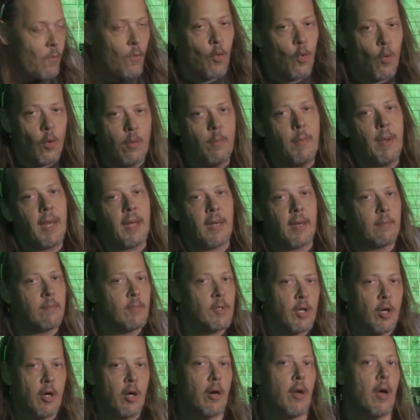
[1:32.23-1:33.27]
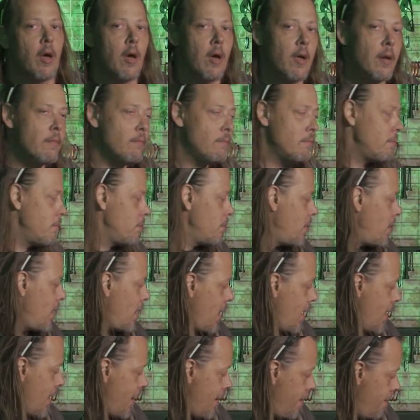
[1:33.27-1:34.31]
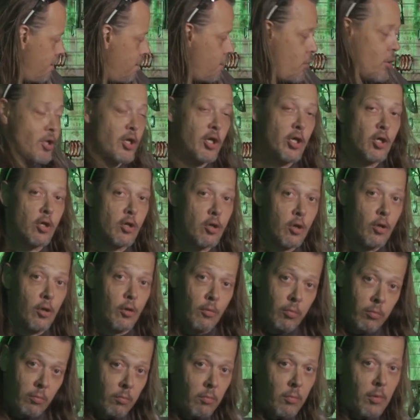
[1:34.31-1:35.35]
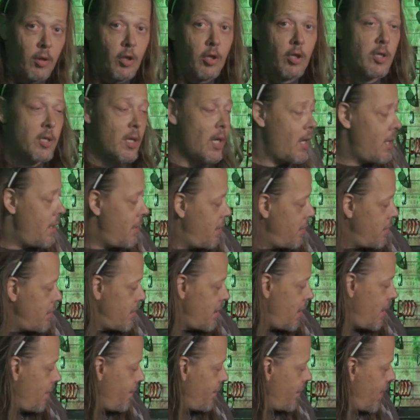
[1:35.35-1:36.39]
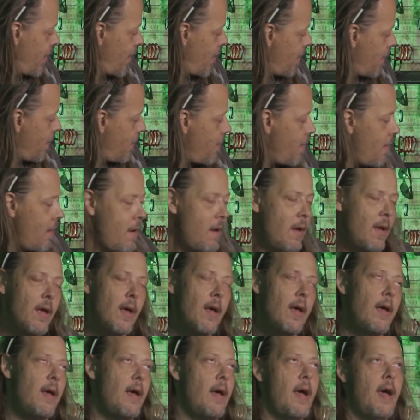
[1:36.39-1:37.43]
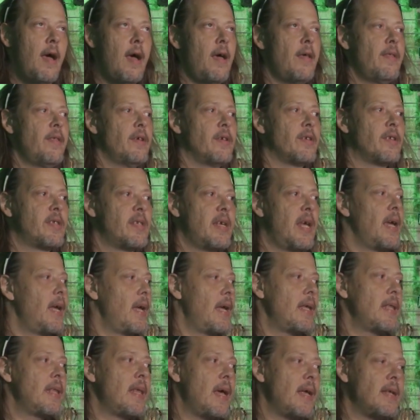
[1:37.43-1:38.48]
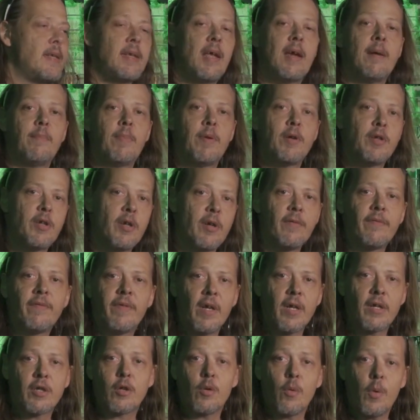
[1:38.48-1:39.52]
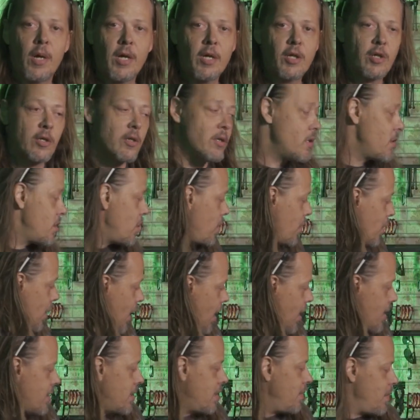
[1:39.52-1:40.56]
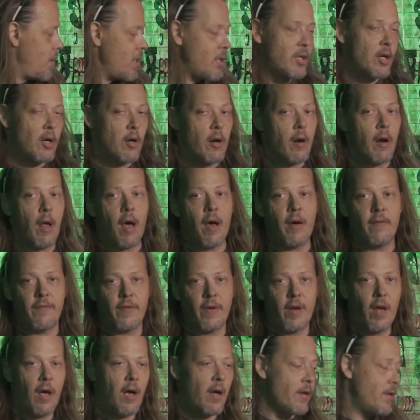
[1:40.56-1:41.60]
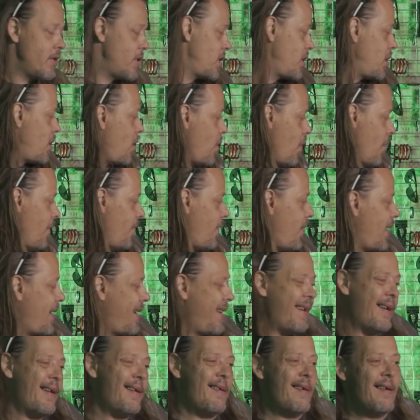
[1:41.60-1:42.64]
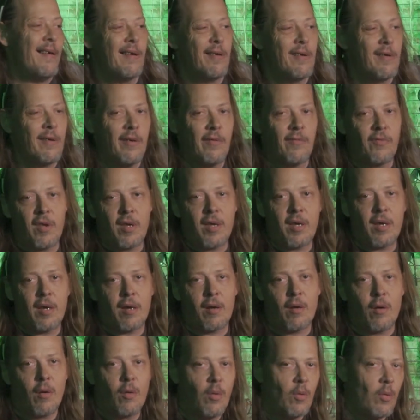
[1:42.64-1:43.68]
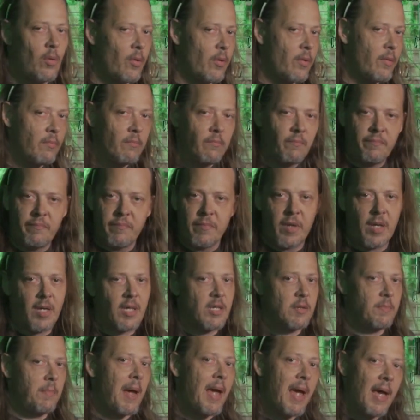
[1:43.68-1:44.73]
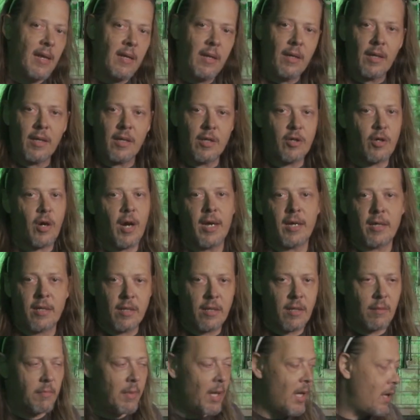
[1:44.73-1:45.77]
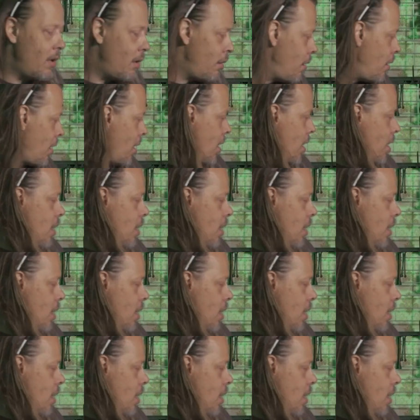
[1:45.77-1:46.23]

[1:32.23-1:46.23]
will make them turn on, which is true. You just saw it yourself there. They'll say that temperature fluctuations will cause them to turn off and on, so if they get hot or if they get cold, expand and contract of the metal